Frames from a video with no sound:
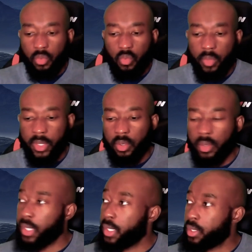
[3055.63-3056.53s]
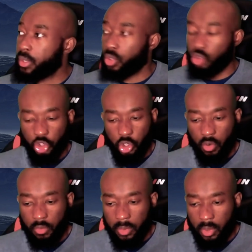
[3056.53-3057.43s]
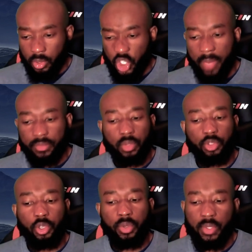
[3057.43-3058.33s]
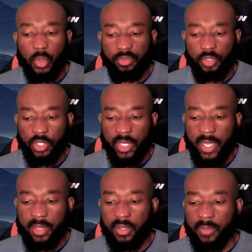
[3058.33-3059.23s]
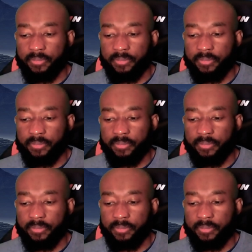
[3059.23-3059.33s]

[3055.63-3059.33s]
we go in Job chapter 32 verse 8.